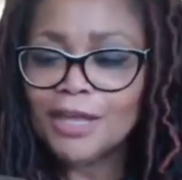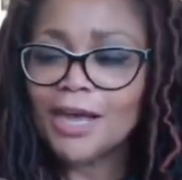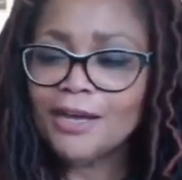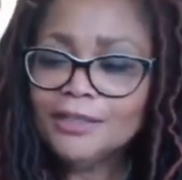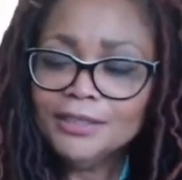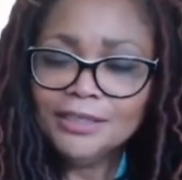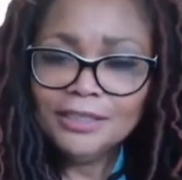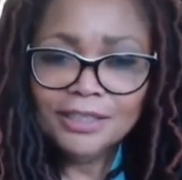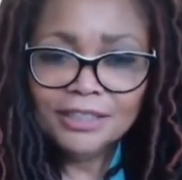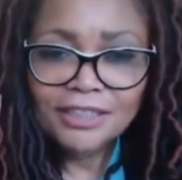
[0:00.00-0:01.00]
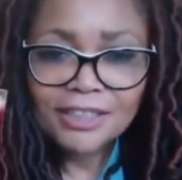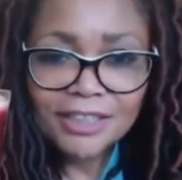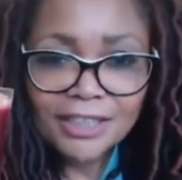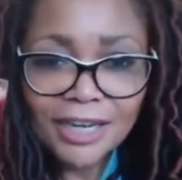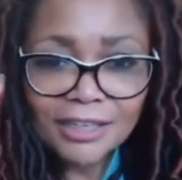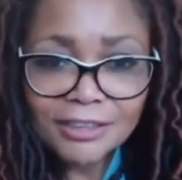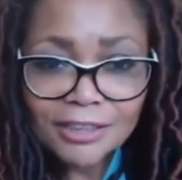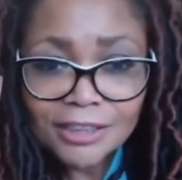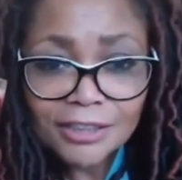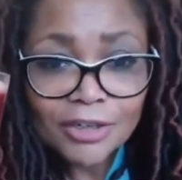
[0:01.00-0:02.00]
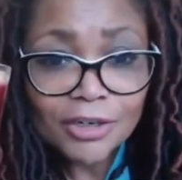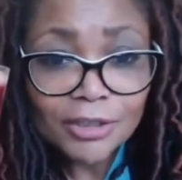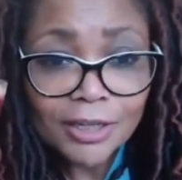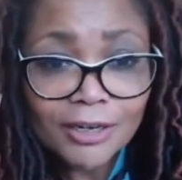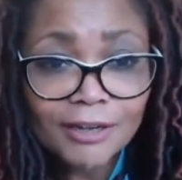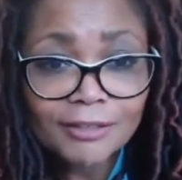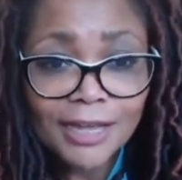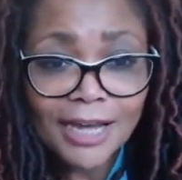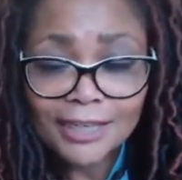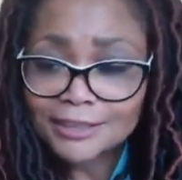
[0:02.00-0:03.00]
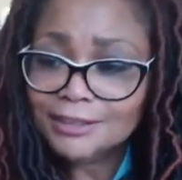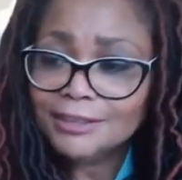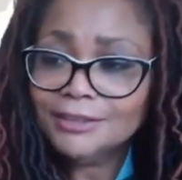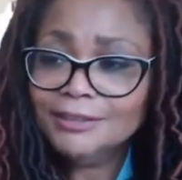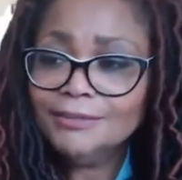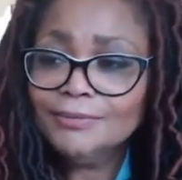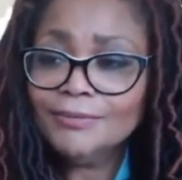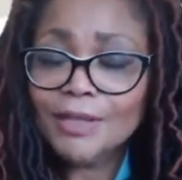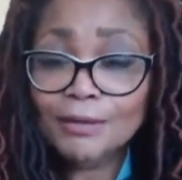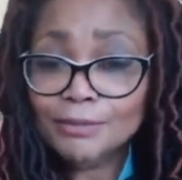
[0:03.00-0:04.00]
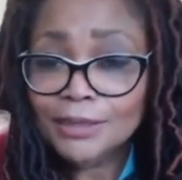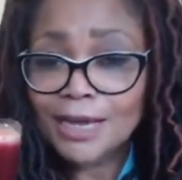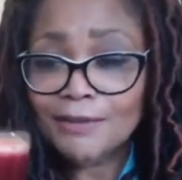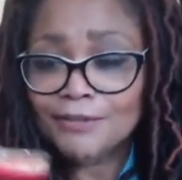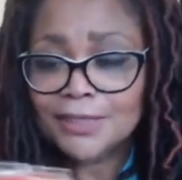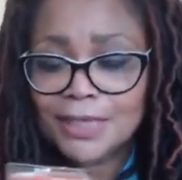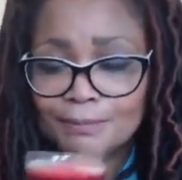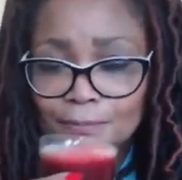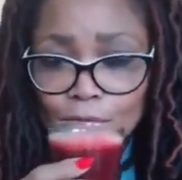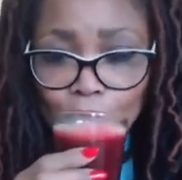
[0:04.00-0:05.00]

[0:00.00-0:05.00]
that. Look at that. Look at the colour on that. I'm going to have a sip.